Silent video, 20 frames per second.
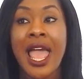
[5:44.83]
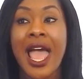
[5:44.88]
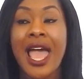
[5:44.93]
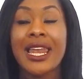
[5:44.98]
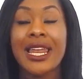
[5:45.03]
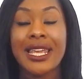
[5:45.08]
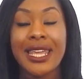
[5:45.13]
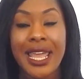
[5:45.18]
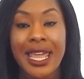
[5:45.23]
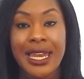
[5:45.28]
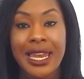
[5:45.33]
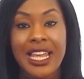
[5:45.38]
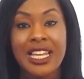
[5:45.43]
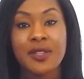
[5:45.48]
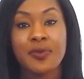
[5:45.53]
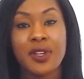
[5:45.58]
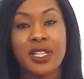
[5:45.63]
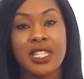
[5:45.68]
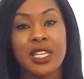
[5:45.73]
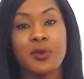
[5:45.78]
And again,
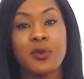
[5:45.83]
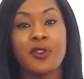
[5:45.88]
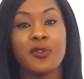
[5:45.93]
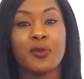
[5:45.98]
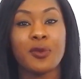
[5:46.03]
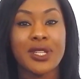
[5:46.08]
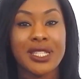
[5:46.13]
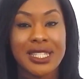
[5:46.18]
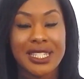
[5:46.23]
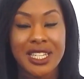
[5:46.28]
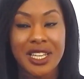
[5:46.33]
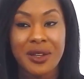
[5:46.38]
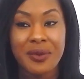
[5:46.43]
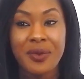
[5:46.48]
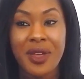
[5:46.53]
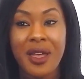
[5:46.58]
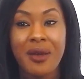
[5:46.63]
express it with wisdom.